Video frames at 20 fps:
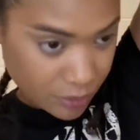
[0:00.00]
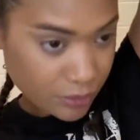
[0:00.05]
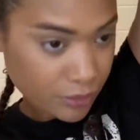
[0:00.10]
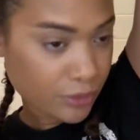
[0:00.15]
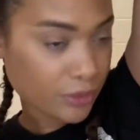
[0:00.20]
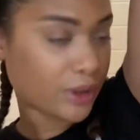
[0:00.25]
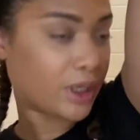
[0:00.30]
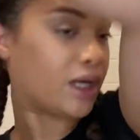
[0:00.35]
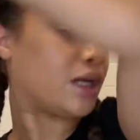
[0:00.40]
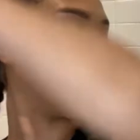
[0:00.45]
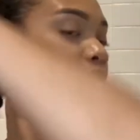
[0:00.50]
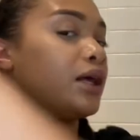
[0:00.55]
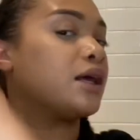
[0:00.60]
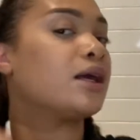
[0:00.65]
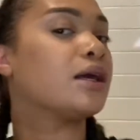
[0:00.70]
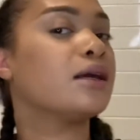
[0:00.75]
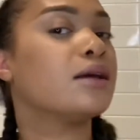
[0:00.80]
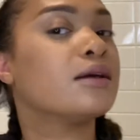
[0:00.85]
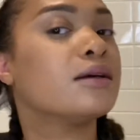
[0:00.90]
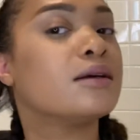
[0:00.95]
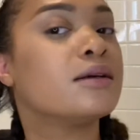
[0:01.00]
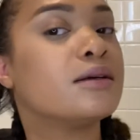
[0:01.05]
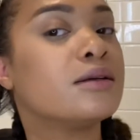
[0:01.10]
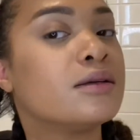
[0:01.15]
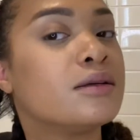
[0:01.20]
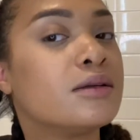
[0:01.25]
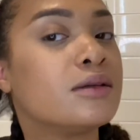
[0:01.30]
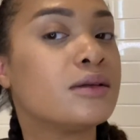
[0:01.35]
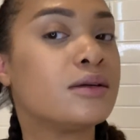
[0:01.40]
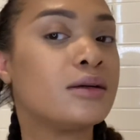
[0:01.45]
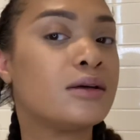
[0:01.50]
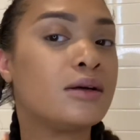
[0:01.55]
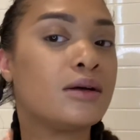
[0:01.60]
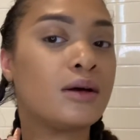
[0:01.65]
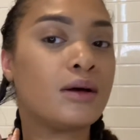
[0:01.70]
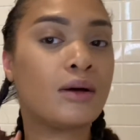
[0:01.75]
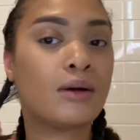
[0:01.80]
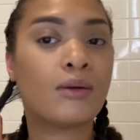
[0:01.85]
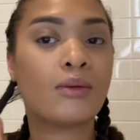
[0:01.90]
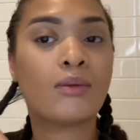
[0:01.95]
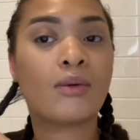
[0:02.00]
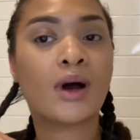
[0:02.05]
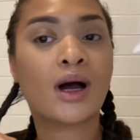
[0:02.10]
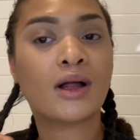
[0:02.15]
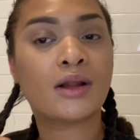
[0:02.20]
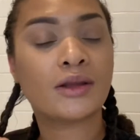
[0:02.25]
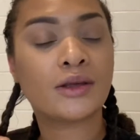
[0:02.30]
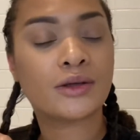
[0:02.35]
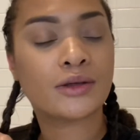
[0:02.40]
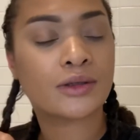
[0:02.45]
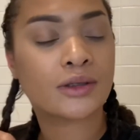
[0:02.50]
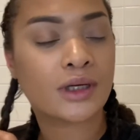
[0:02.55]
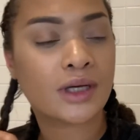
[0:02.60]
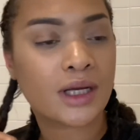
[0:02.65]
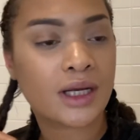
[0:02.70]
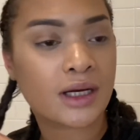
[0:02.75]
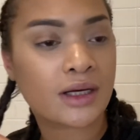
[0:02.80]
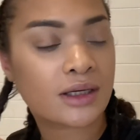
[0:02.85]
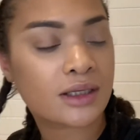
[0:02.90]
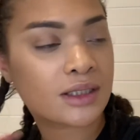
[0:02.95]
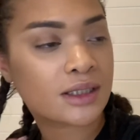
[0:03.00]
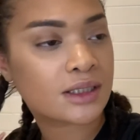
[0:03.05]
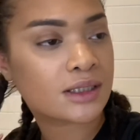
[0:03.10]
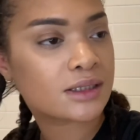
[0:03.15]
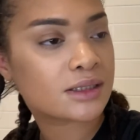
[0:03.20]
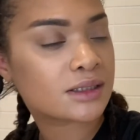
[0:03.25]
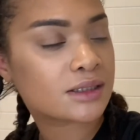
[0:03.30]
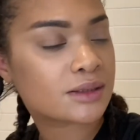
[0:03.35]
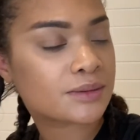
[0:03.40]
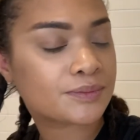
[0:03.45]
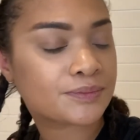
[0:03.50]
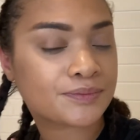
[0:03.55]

braiding while your hair is